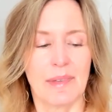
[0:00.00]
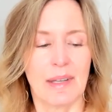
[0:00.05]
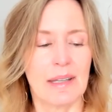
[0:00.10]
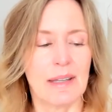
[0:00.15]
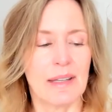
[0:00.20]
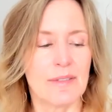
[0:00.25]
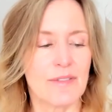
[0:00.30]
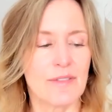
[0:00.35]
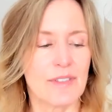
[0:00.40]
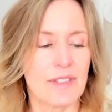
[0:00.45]

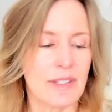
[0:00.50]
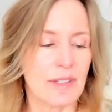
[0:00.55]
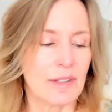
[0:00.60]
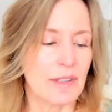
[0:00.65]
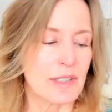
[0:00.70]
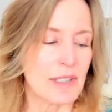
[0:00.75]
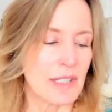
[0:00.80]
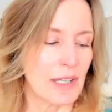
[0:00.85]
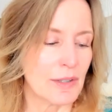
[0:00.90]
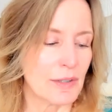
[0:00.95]
And the
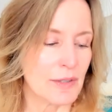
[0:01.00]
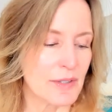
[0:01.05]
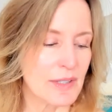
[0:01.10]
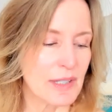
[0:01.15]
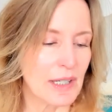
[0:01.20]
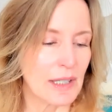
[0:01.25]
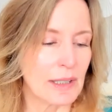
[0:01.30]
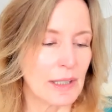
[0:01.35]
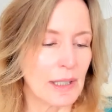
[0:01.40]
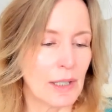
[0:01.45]
facilitator
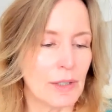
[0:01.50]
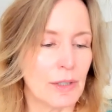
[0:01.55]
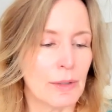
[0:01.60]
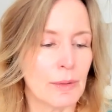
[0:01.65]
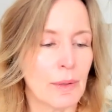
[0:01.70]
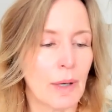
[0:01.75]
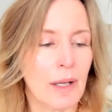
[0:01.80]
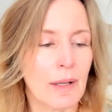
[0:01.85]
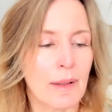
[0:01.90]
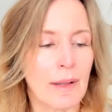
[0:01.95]
said, Can
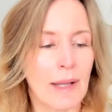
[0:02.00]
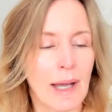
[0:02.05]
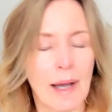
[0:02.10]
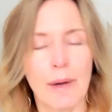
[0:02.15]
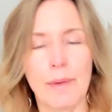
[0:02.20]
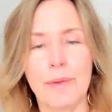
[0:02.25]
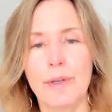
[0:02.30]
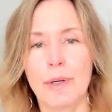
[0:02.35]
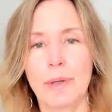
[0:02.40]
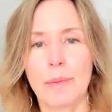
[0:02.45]
you
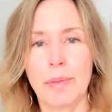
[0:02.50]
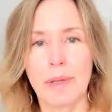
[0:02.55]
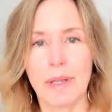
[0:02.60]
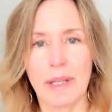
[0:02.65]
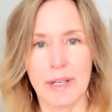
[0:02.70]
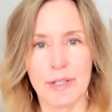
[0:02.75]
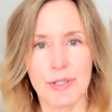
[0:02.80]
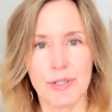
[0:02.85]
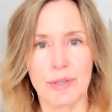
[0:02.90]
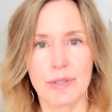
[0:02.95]
allow your
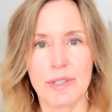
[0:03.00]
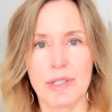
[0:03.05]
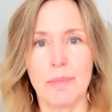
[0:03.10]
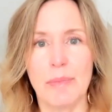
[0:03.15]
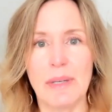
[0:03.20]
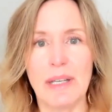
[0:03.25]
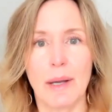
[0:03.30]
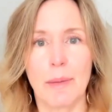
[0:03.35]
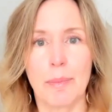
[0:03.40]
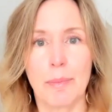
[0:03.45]
pleasure to
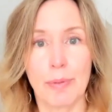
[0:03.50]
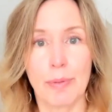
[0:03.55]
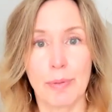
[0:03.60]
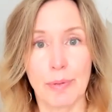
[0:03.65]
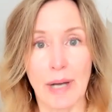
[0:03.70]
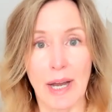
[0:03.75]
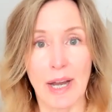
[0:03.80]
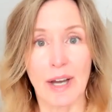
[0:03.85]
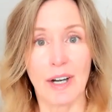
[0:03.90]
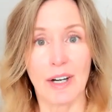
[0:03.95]
be a
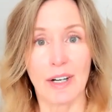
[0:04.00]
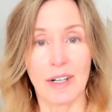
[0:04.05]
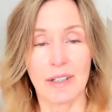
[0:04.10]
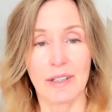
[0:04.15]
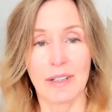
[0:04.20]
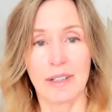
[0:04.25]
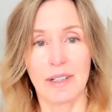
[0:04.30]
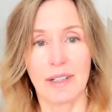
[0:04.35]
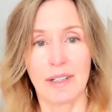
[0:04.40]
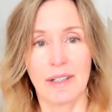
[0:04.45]
prayer?
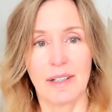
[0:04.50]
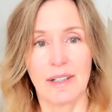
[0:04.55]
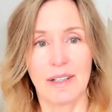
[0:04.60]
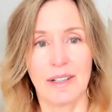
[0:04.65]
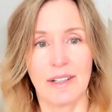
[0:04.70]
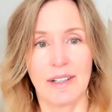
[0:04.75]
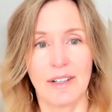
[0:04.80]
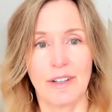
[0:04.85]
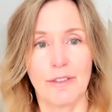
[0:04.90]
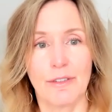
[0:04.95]

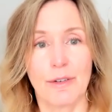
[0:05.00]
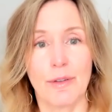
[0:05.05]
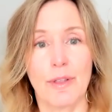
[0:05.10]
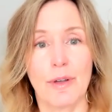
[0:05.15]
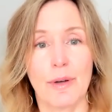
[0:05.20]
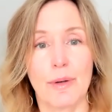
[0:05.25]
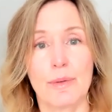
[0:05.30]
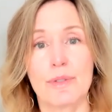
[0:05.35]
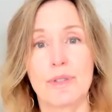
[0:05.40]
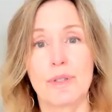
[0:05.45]
for
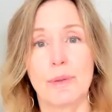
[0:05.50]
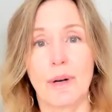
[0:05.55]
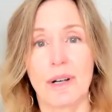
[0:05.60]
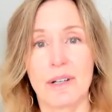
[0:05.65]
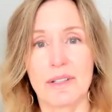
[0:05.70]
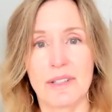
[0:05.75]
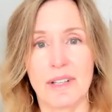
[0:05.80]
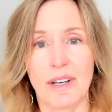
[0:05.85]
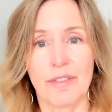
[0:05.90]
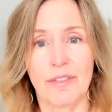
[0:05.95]
those who
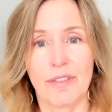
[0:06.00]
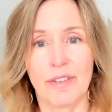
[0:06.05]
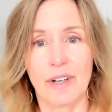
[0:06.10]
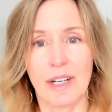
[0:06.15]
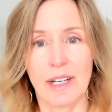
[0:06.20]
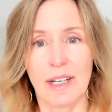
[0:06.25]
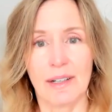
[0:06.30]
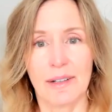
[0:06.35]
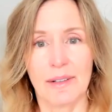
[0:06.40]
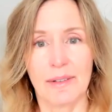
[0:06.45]
are
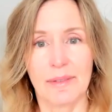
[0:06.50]
suffering.